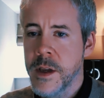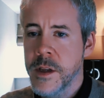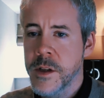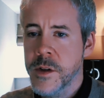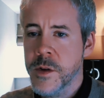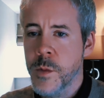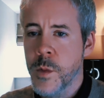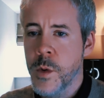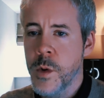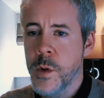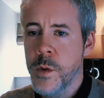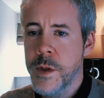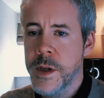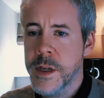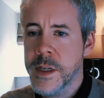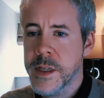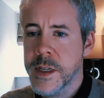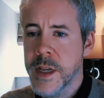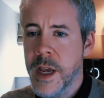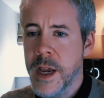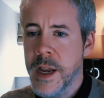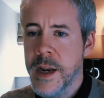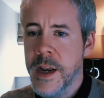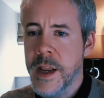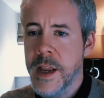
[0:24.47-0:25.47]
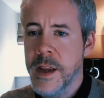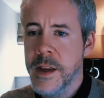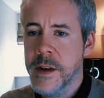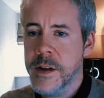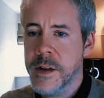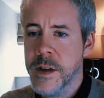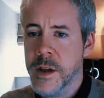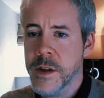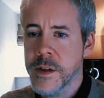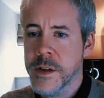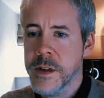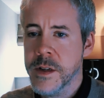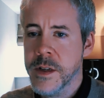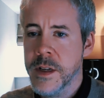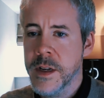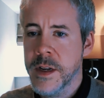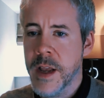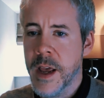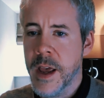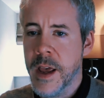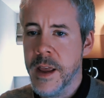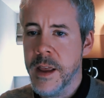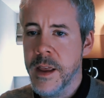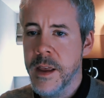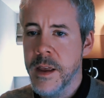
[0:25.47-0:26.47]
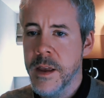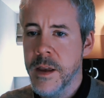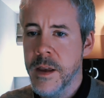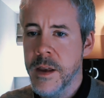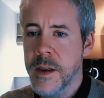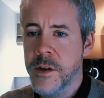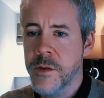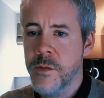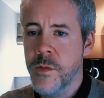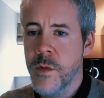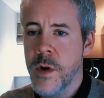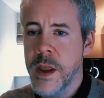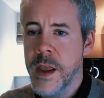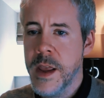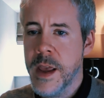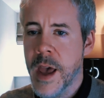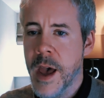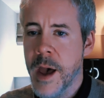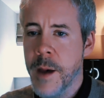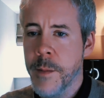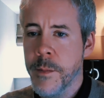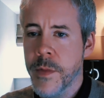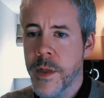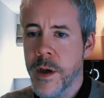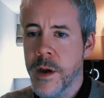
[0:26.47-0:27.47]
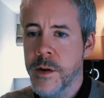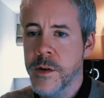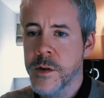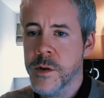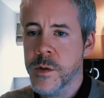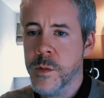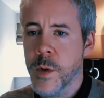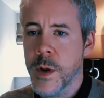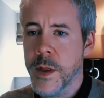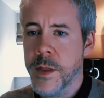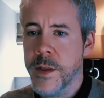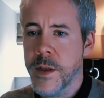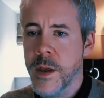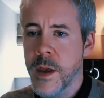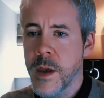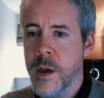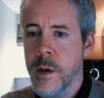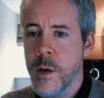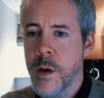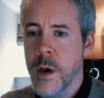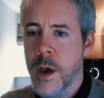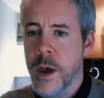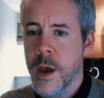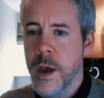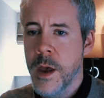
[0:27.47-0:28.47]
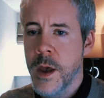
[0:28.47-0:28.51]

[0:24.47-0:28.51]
So all this technique does today is recap those with you,